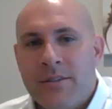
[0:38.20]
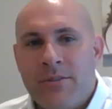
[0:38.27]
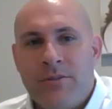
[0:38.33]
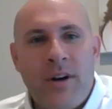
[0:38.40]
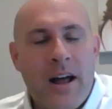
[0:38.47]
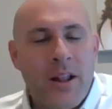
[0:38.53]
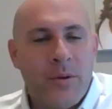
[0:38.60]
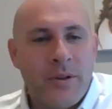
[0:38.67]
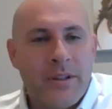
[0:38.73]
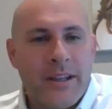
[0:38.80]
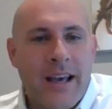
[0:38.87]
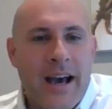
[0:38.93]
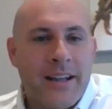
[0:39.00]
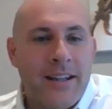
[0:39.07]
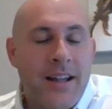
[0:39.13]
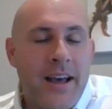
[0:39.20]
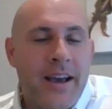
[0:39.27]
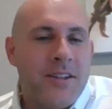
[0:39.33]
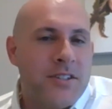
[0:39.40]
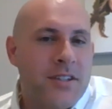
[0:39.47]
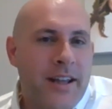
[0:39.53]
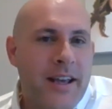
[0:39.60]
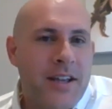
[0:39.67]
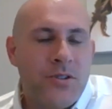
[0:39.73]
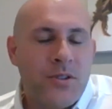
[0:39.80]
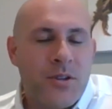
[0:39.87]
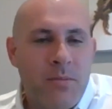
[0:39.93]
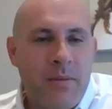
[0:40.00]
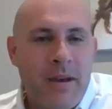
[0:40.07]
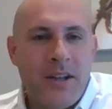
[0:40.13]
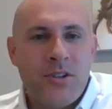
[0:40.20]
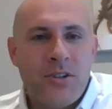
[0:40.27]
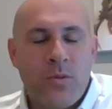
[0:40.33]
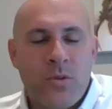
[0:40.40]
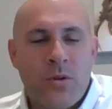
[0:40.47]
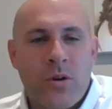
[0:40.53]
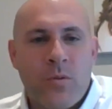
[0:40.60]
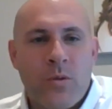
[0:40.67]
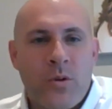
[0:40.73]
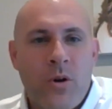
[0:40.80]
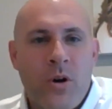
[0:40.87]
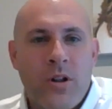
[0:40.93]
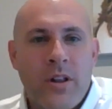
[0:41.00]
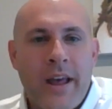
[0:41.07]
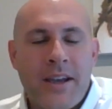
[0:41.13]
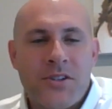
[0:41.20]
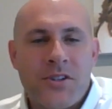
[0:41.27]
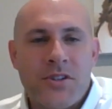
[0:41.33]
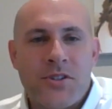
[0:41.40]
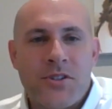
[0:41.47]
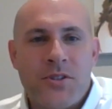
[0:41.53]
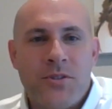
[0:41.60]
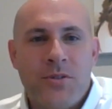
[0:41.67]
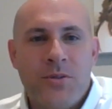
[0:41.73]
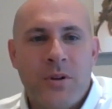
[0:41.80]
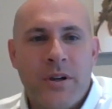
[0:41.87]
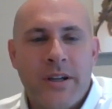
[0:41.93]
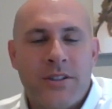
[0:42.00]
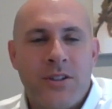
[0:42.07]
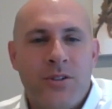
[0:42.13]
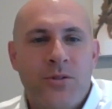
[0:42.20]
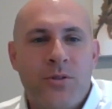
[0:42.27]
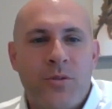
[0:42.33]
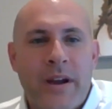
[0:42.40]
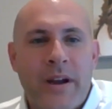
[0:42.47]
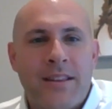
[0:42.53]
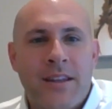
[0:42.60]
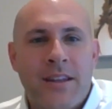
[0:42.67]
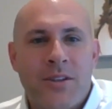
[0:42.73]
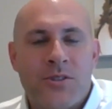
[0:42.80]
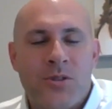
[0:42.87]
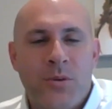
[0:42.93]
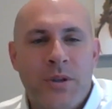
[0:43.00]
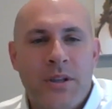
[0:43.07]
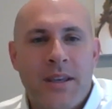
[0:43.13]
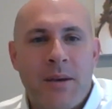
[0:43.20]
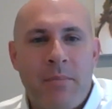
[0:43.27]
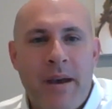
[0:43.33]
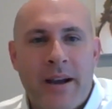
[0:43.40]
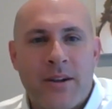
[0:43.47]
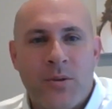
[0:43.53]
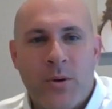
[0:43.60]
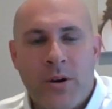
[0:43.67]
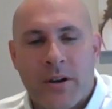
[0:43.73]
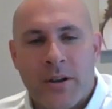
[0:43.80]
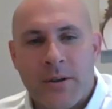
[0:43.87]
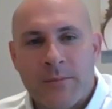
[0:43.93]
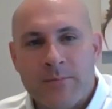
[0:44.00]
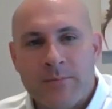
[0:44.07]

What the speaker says: following the guidelines, and as you can imagine, we're all anxious to do the right thing so we can get back to work.